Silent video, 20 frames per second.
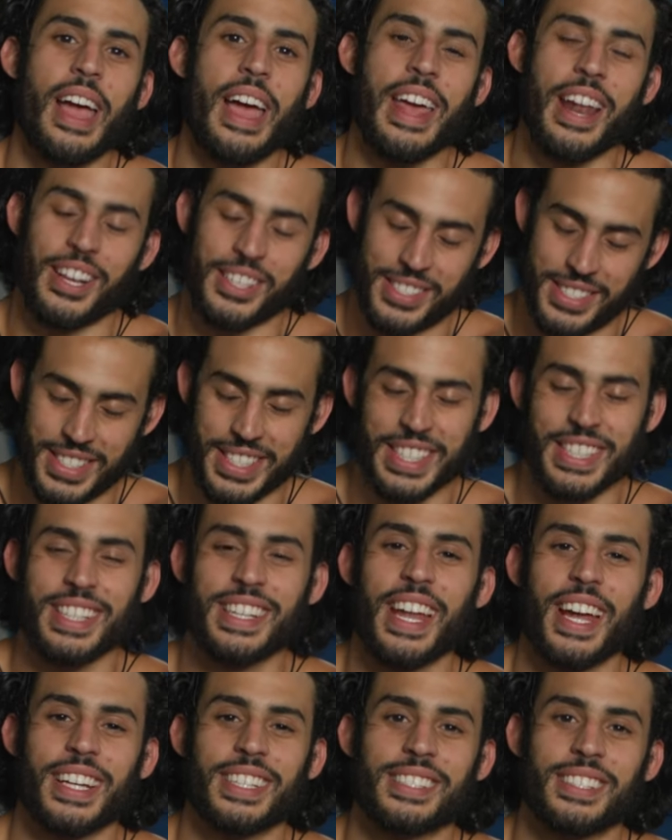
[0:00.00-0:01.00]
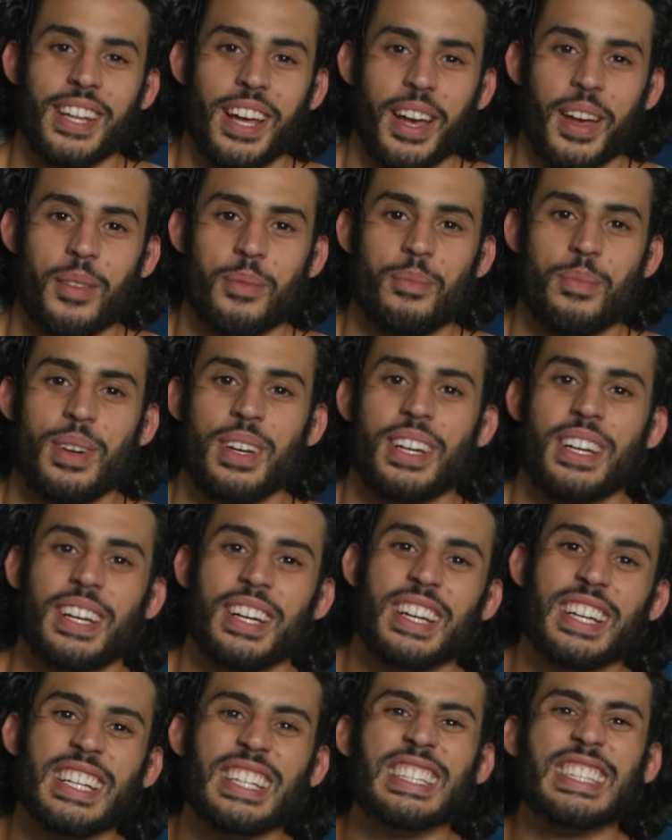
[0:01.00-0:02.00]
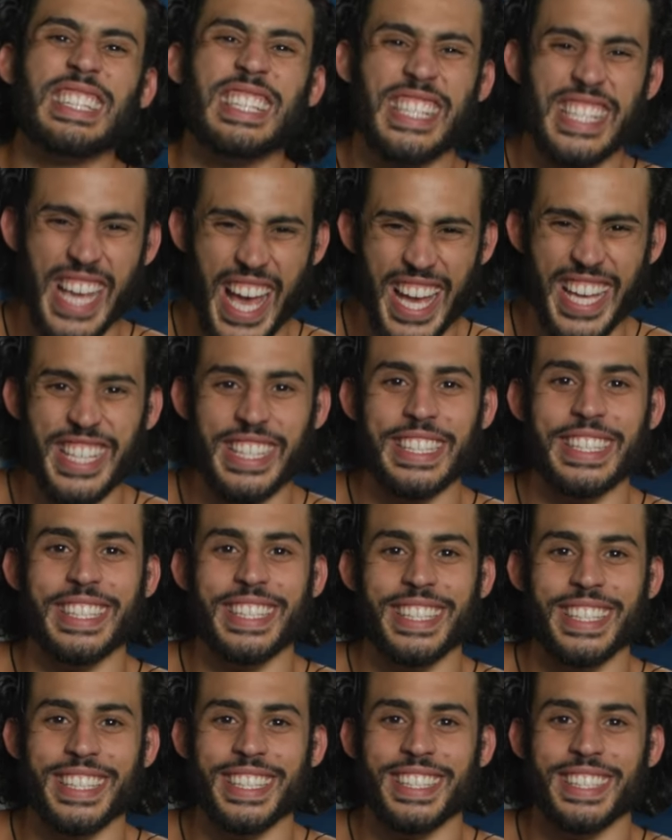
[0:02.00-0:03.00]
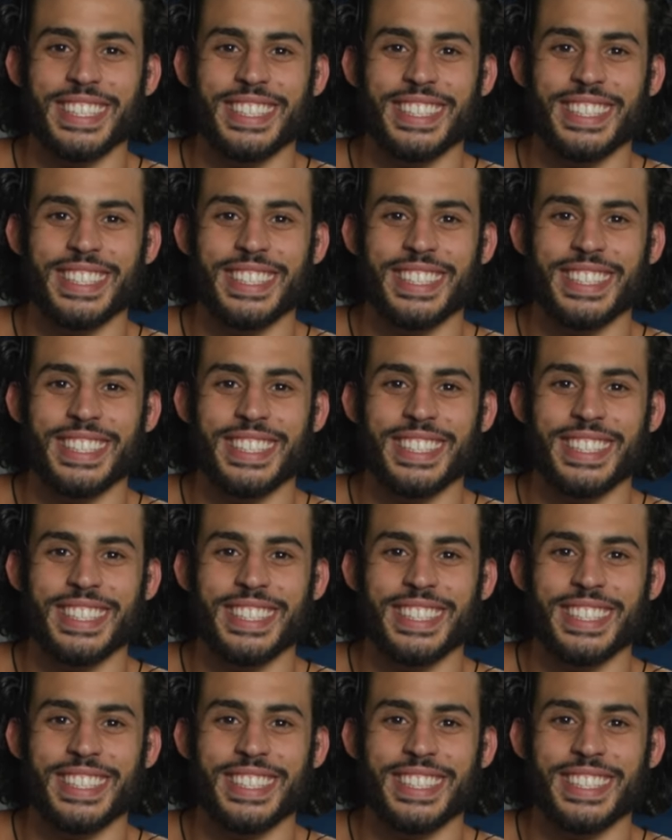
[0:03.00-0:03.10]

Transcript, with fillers: and I'll see you next time. Yeah,